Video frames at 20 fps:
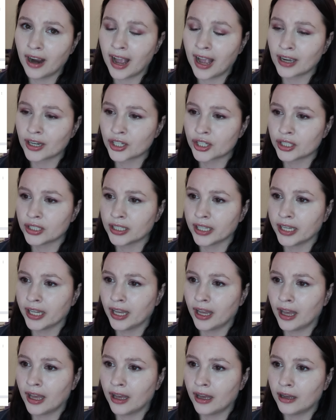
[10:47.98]

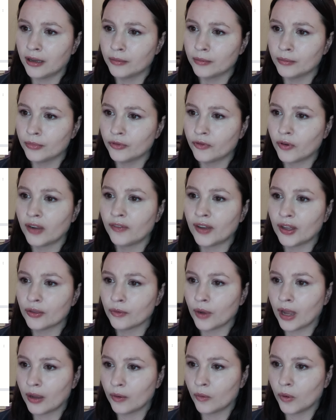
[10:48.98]
actually, before I
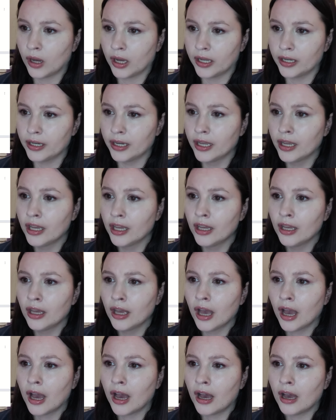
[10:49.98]
found the right one.
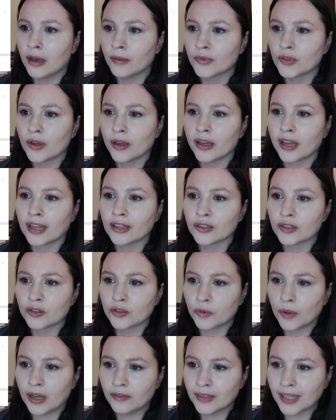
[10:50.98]
So I got
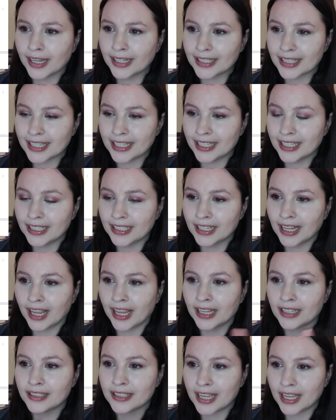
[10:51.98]
$12.19
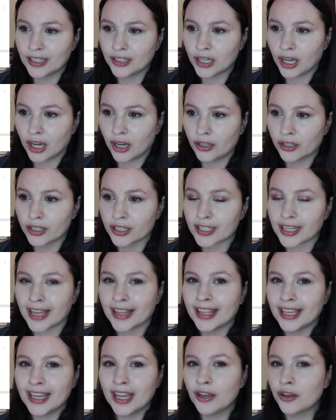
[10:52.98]
and $10. I
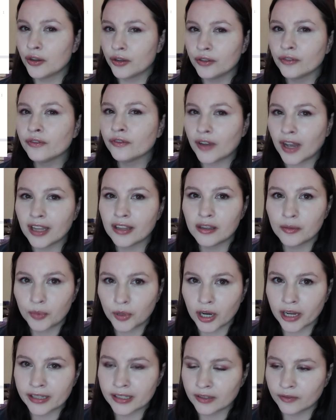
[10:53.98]
think I couldn't find the
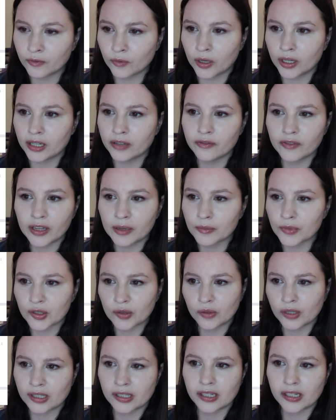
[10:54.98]
price of one of them,
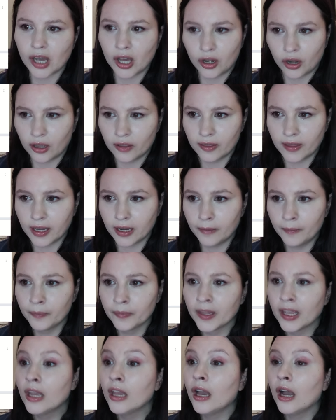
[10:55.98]
so it's not on there.
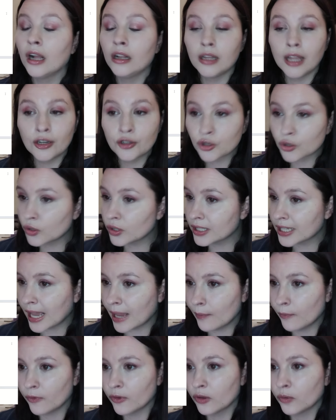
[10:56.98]
Electrical
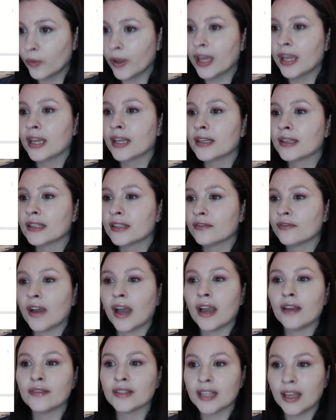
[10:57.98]
tape for the wings,
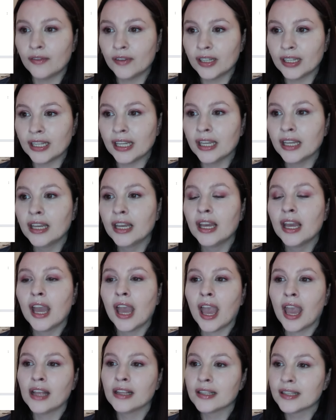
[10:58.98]
$5.70,
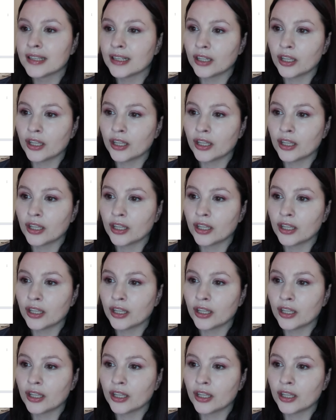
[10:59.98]
and